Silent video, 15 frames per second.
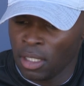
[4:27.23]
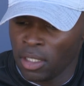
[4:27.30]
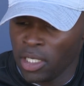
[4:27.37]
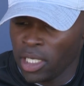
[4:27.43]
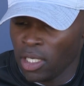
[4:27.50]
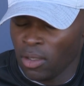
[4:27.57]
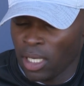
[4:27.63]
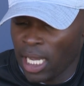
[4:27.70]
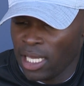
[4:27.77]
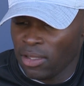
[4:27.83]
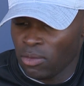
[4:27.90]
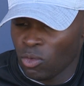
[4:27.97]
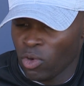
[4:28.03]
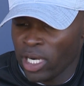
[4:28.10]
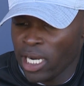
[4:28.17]
you know,
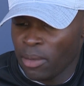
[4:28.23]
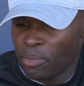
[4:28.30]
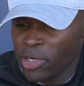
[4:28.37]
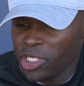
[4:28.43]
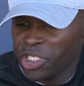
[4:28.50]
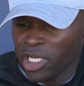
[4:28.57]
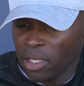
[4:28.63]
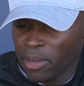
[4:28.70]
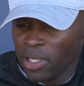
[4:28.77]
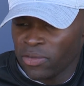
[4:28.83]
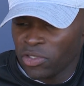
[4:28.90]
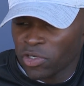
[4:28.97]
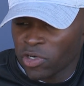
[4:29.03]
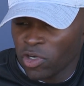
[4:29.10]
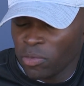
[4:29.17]
I, what I appreciate about
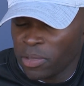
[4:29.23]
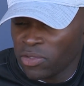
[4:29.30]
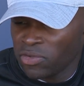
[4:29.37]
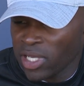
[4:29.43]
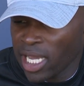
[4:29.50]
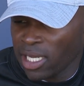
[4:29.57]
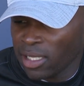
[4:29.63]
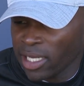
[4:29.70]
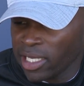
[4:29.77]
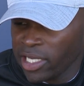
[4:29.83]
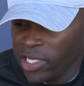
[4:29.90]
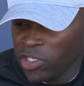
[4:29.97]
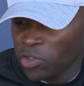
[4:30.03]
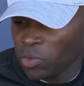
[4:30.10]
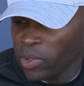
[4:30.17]
this group is that like
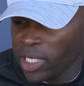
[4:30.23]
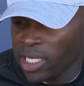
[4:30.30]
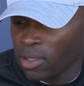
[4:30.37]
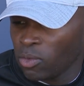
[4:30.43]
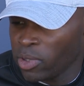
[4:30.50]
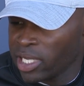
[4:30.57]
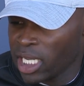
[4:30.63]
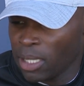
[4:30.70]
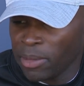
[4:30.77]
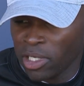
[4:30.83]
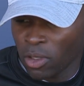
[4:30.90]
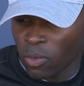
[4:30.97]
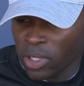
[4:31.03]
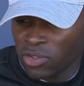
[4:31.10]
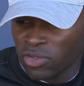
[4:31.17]
each week we come
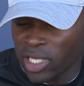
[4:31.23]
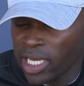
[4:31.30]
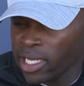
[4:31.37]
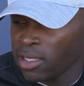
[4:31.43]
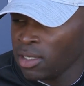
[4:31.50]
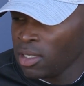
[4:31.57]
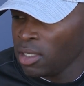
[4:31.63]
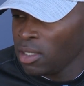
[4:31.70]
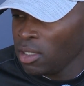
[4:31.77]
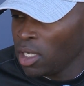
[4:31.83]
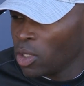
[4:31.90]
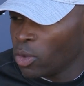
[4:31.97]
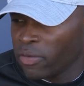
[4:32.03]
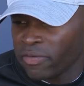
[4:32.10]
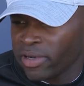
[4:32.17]
in on Wednesday
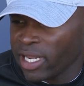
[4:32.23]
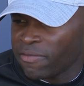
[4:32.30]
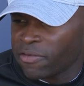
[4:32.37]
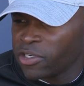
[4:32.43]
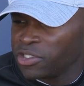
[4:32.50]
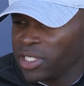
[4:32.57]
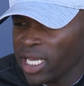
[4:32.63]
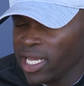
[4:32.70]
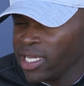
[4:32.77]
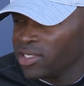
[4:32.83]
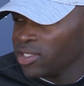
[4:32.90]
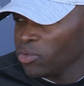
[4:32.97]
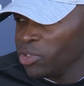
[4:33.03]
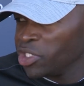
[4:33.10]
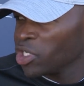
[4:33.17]
or wherever that first day
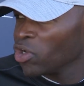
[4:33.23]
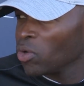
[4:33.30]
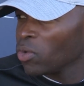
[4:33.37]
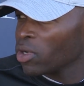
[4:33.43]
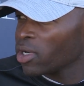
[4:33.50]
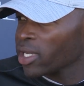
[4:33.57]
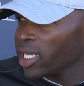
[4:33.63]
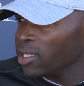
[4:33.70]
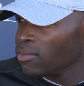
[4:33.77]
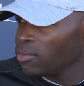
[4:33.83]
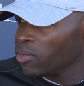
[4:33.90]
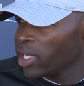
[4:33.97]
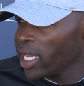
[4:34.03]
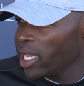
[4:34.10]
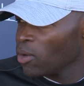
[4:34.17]
is, and we just go to work, and
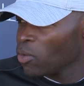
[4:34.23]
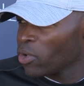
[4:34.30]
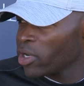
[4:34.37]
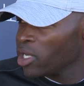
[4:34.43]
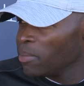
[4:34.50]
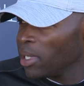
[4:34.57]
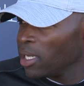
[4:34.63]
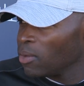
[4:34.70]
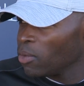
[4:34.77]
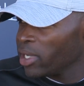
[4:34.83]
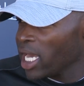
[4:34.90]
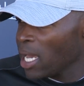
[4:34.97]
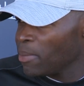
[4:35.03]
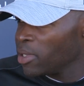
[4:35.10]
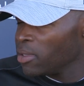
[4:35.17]
we can't worry about
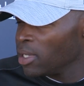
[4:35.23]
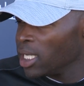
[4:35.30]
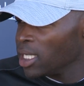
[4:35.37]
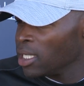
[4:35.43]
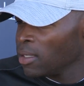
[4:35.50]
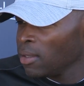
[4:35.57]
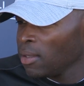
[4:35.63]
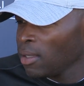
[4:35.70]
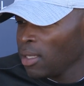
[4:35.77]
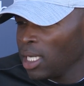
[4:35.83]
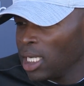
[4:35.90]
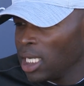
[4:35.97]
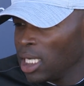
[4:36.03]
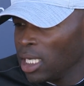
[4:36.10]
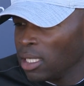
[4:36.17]
what happened. Uh,
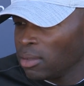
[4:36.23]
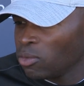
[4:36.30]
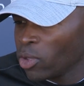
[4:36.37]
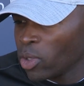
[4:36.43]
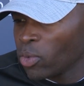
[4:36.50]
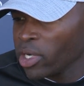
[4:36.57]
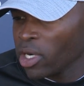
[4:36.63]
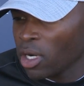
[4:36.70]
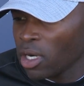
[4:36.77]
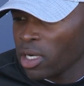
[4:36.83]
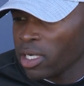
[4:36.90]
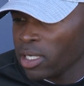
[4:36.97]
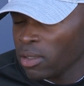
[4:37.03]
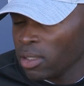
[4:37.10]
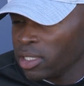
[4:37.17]
uh, where we
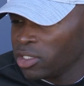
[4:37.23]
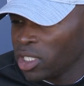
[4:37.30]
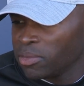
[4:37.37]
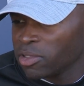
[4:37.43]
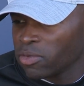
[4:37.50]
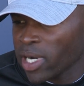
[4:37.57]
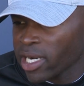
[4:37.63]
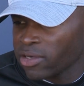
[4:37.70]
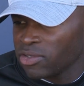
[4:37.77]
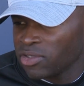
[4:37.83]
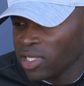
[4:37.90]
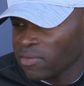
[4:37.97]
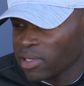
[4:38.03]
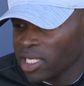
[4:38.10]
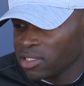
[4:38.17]
are in terms of record and
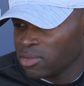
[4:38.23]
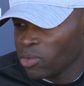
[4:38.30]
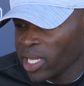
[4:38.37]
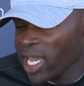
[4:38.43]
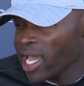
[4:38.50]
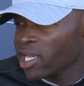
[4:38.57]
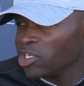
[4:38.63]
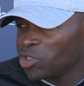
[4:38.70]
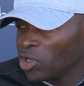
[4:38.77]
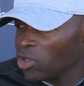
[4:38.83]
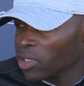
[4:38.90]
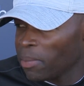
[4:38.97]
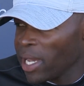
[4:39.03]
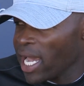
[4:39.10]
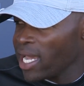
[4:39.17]
stuff because we can't
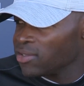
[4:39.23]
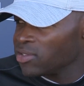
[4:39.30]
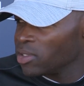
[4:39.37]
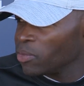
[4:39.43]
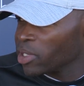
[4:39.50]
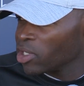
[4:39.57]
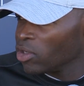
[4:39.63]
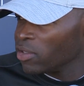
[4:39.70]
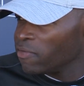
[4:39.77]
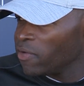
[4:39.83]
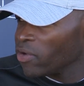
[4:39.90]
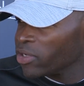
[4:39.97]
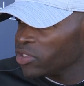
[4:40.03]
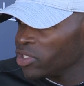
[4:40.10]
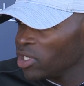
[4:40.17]
control the past and we can only
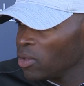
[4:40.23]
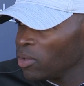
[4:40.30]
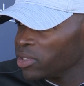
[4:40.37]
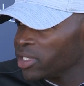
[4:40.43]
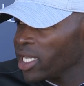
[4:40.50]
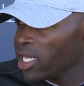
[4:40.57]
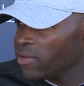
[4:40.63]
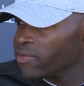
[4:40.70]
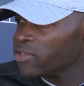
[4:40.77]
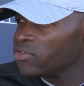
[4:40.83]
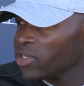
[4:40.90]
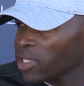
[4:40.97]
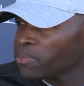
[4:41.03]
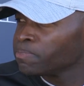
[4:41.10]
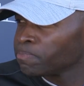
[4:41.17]
focus in on what's ahead of us.
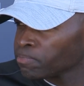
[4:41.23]
So,